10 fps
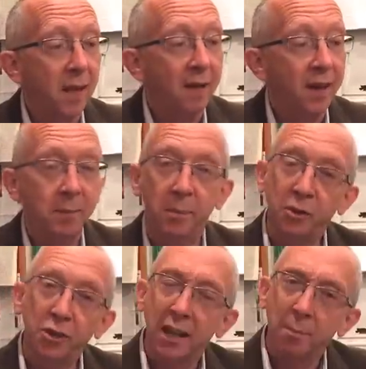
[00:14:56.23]
I've had
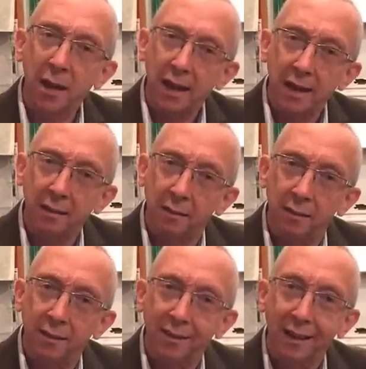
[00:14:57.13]
people shake my hand
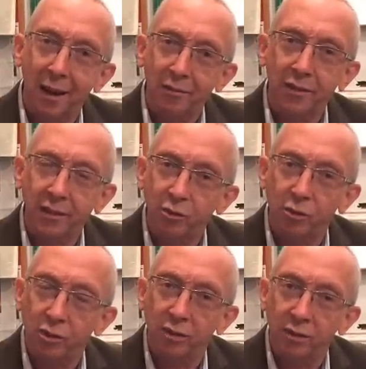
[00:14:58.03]
after they've
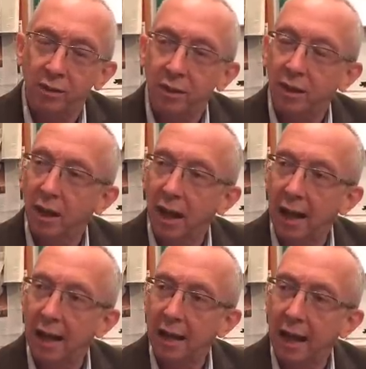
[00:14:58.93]
talked.
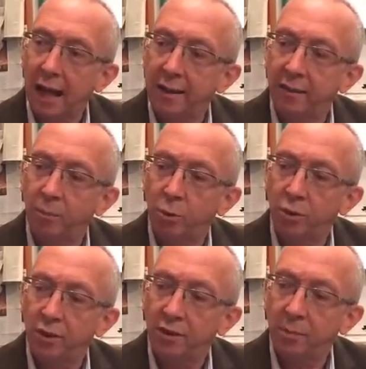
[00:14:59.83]
Uh, and it's
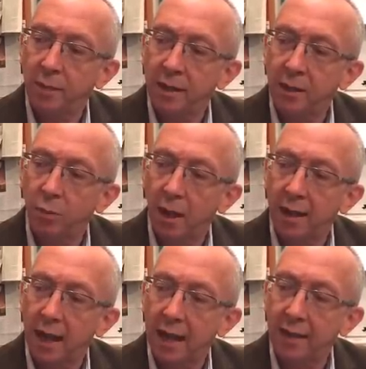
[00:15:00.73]
important to me
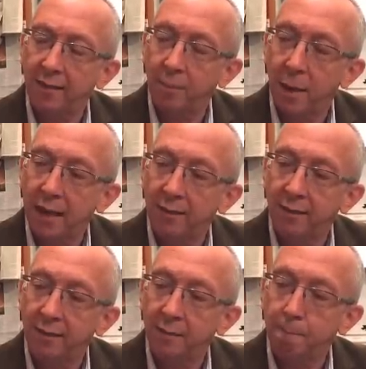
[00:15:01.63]
when a
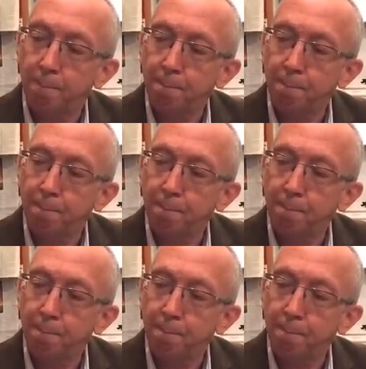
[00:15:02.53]
space